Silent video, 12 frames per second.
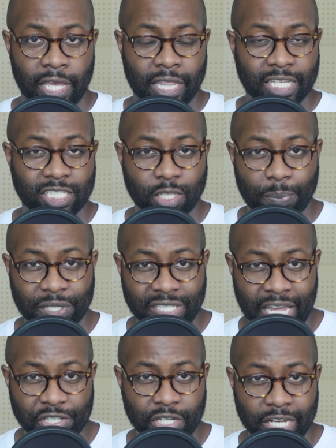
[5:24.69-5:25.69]
this is a
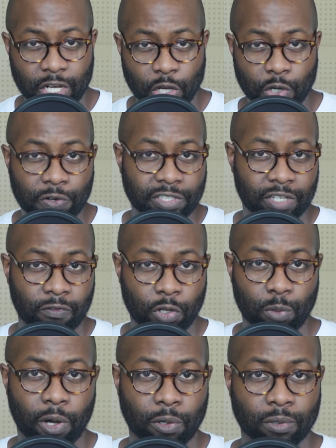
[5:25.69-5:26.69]
potentially lucrative
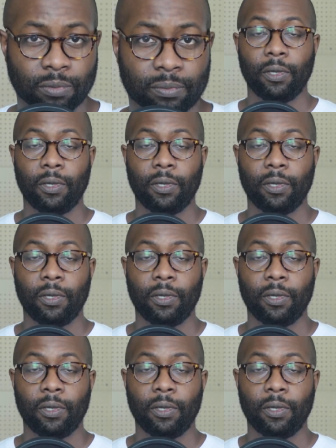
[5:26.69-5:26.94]
loophole.